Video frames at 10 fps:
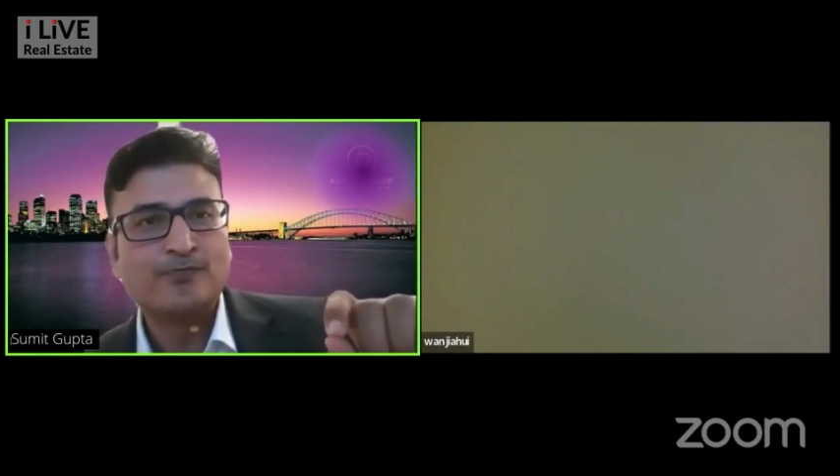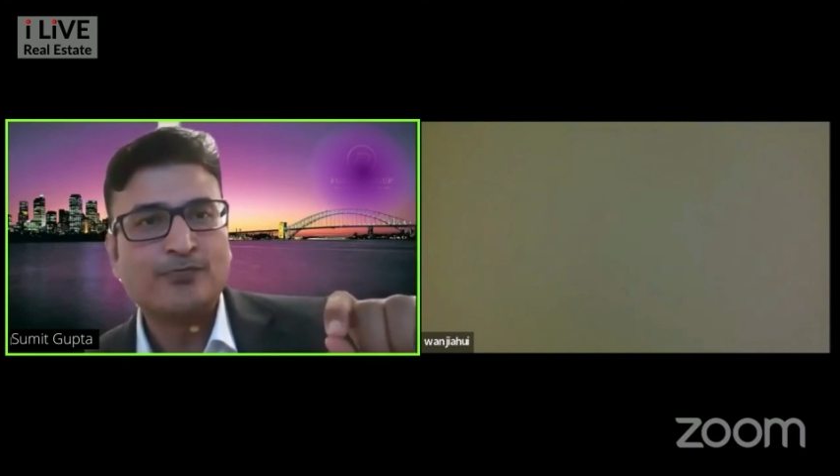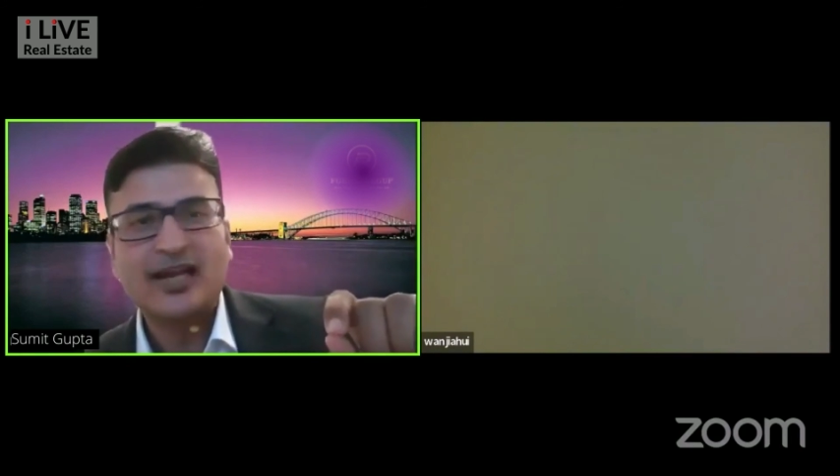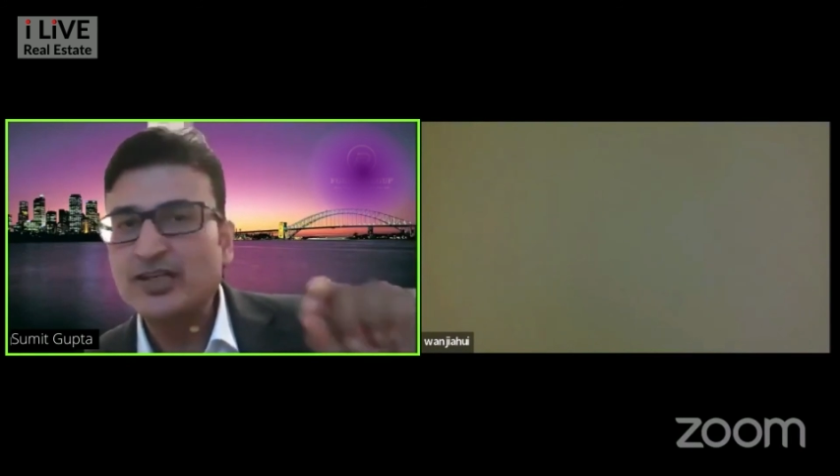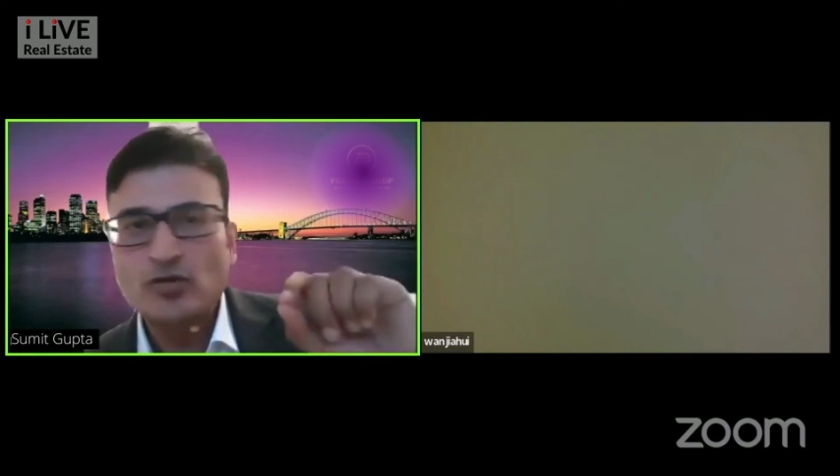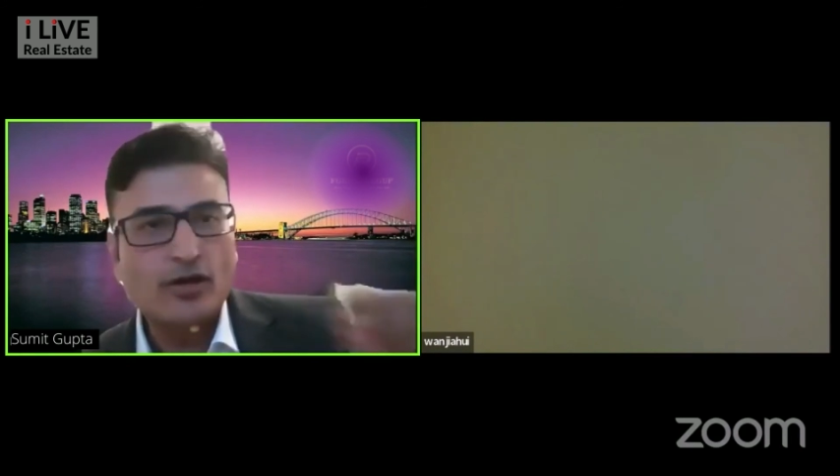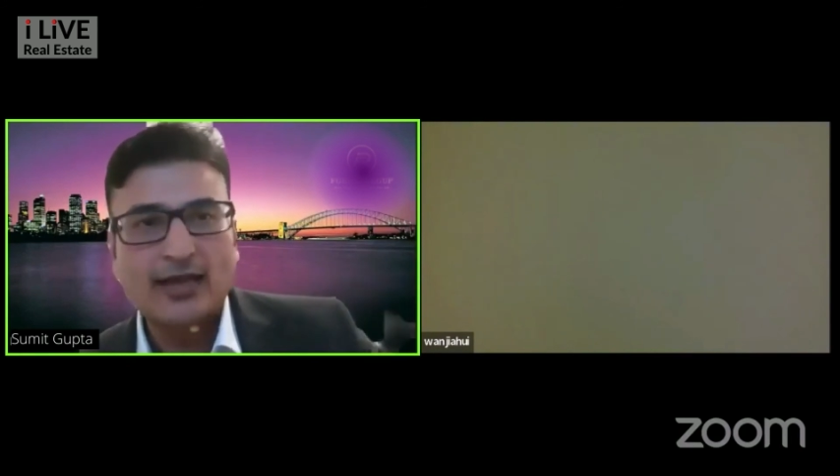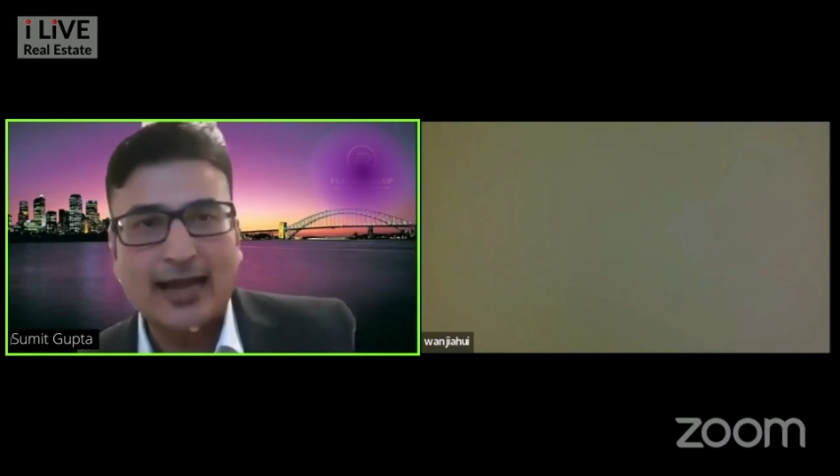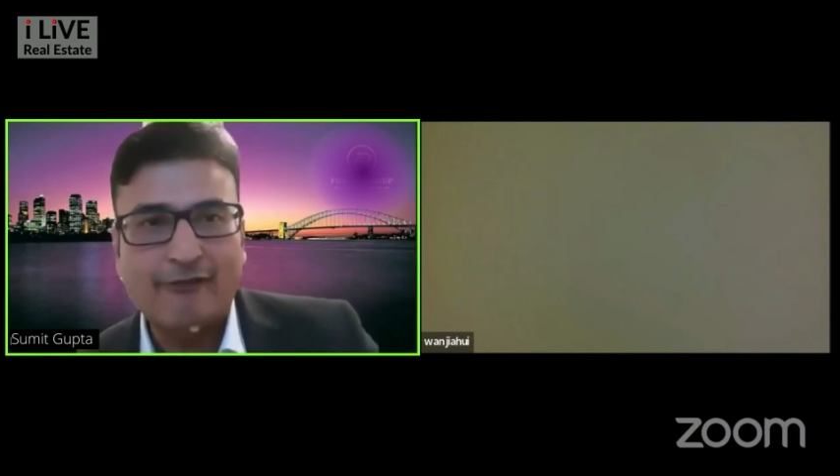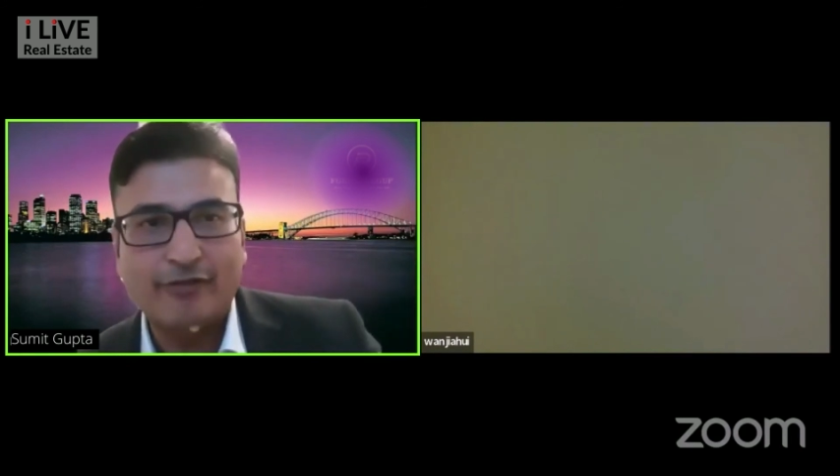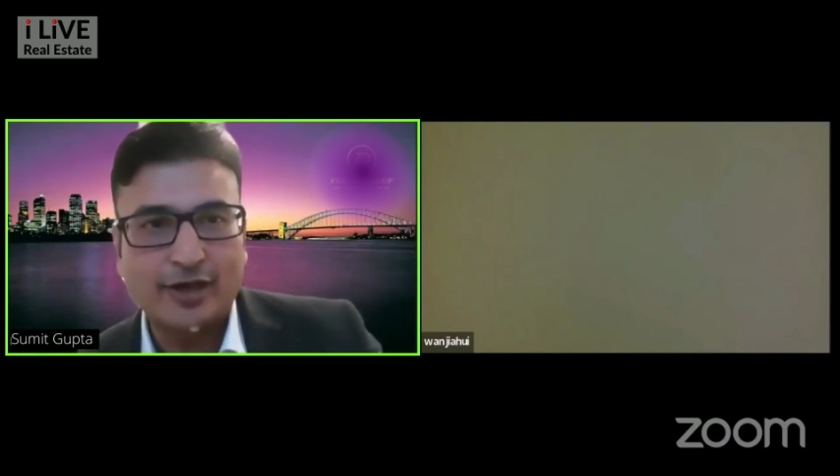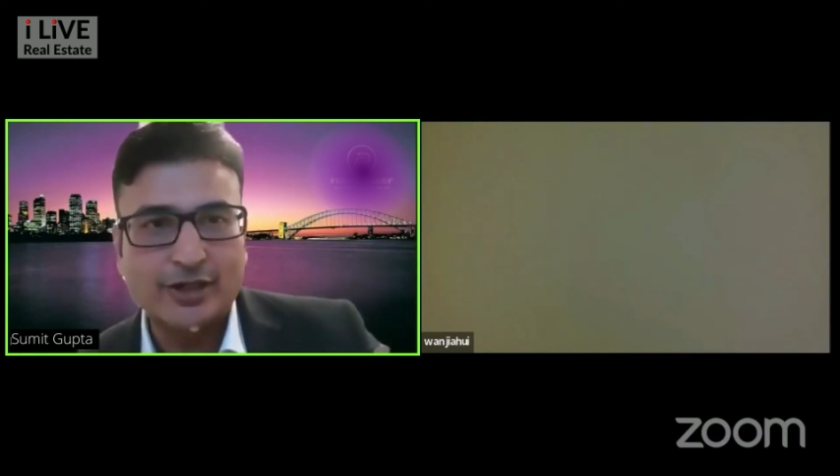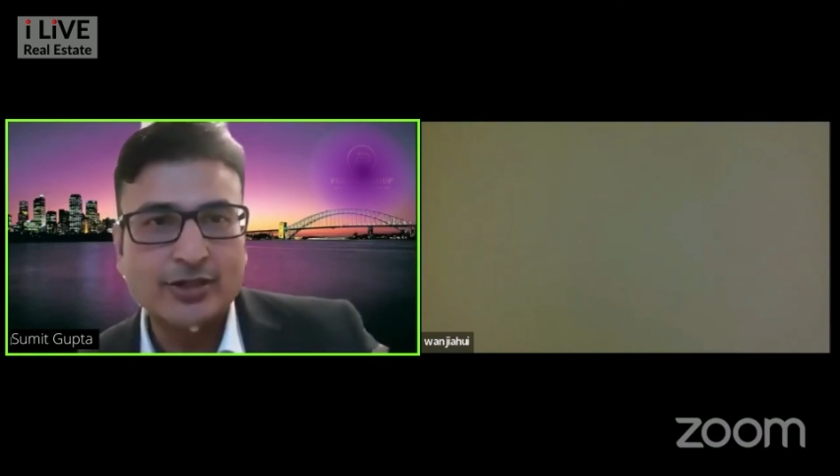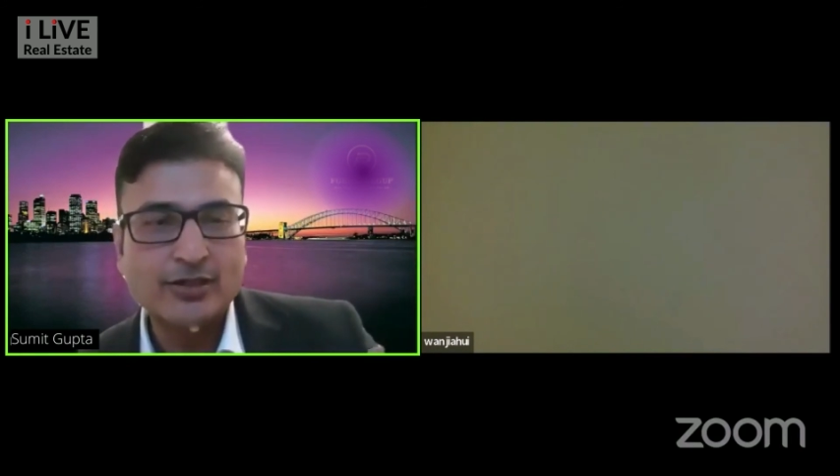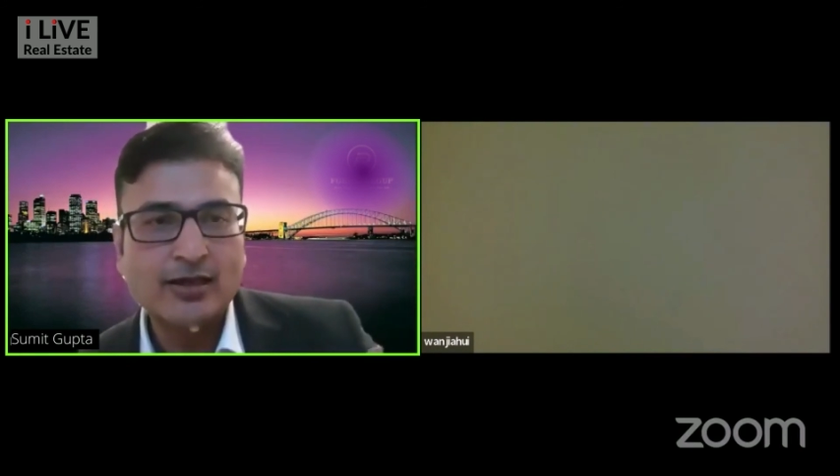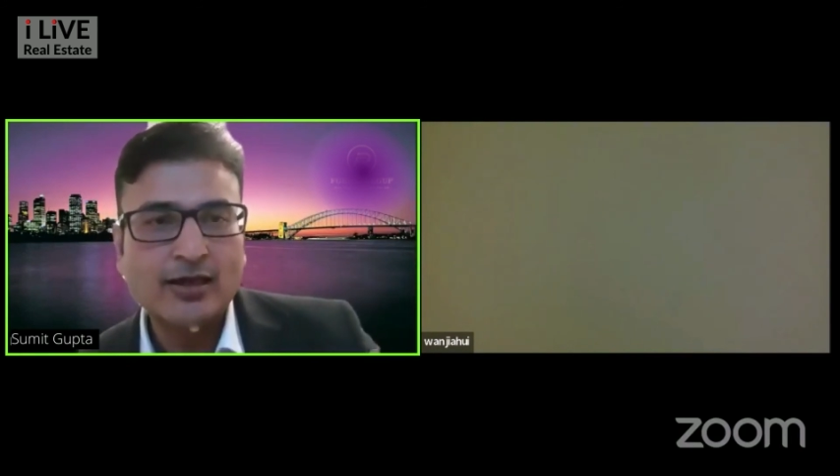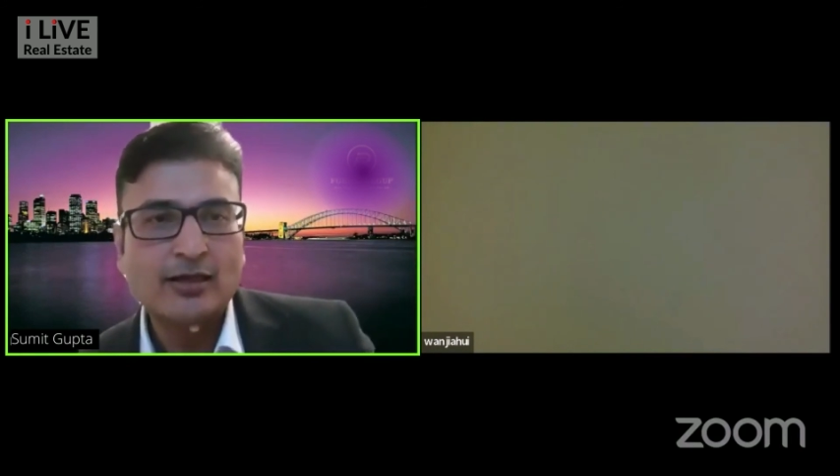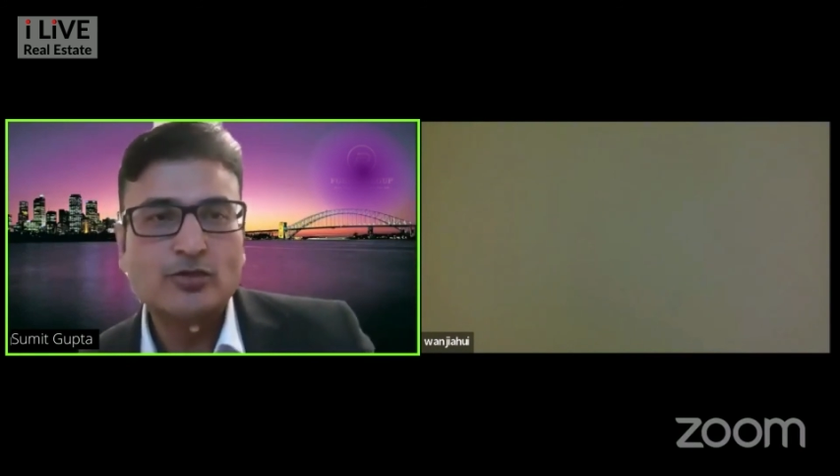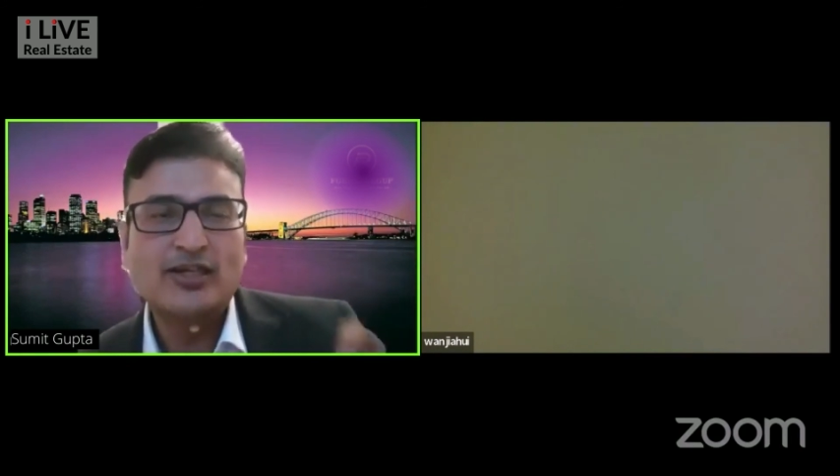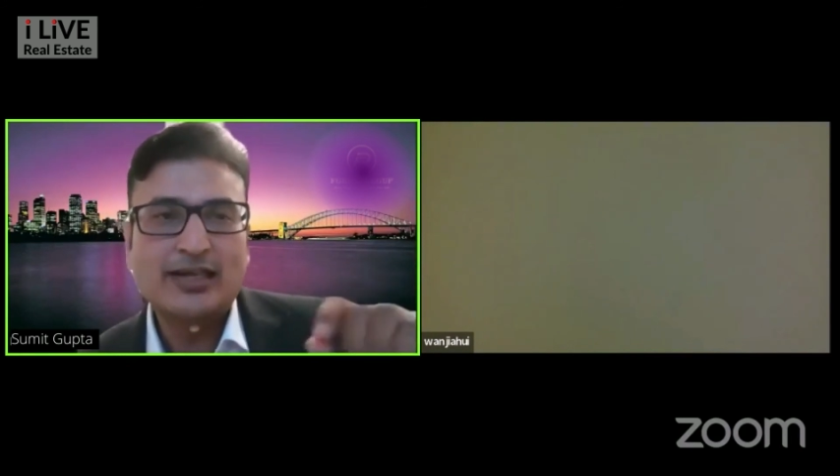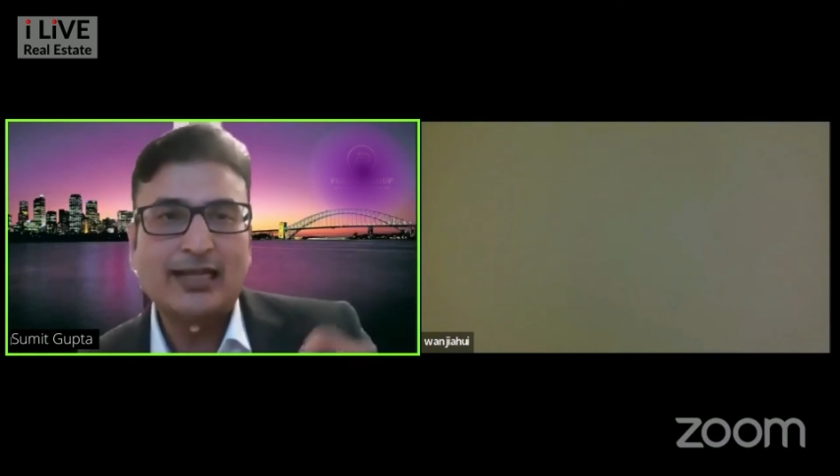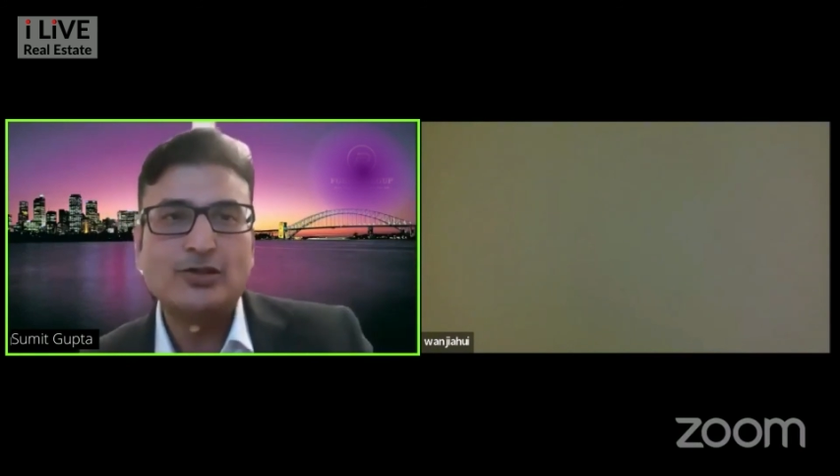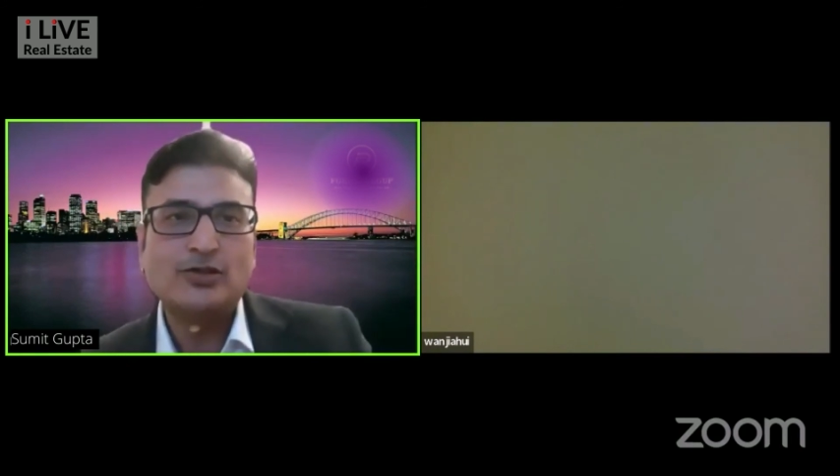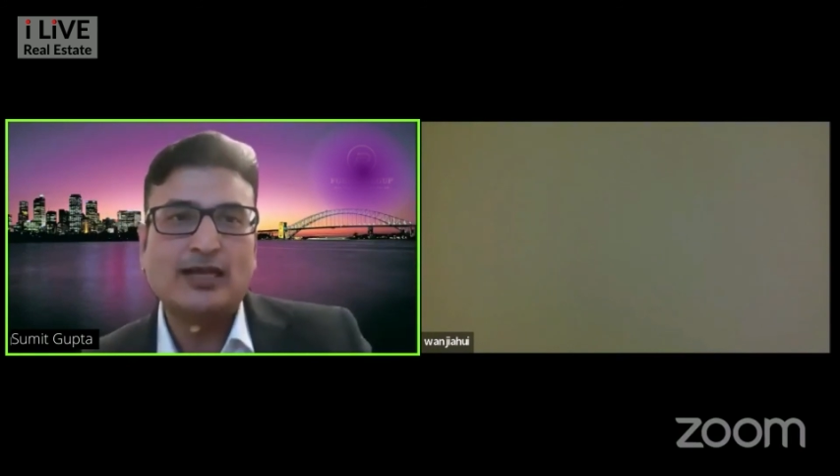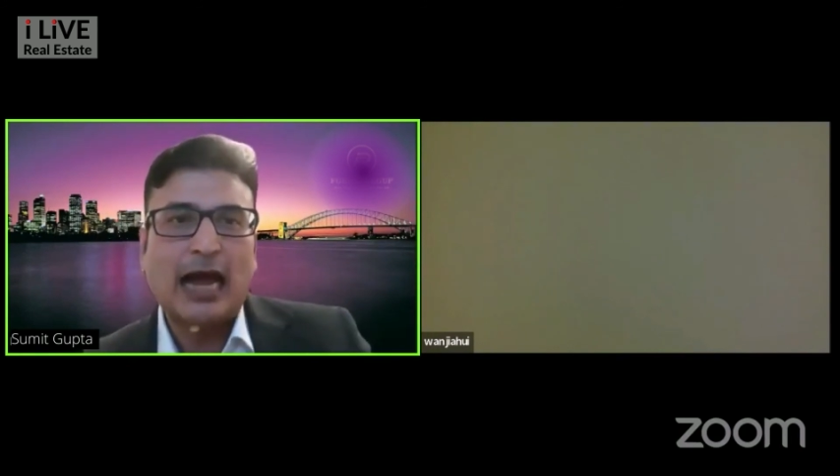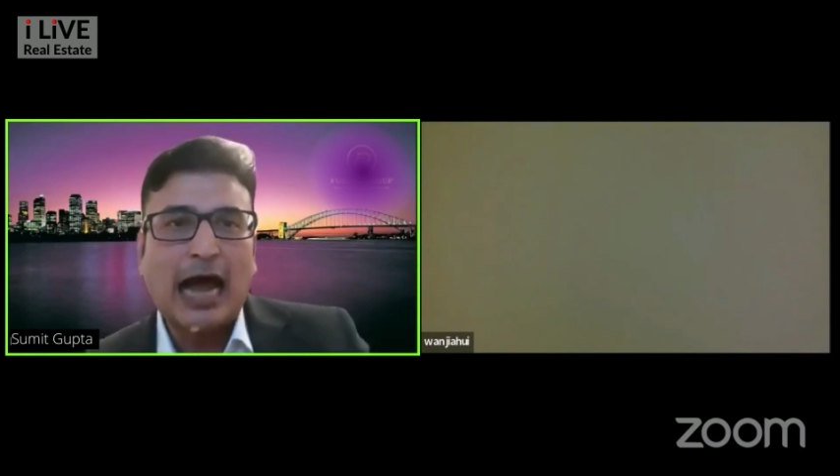It is not the average. So it tells you that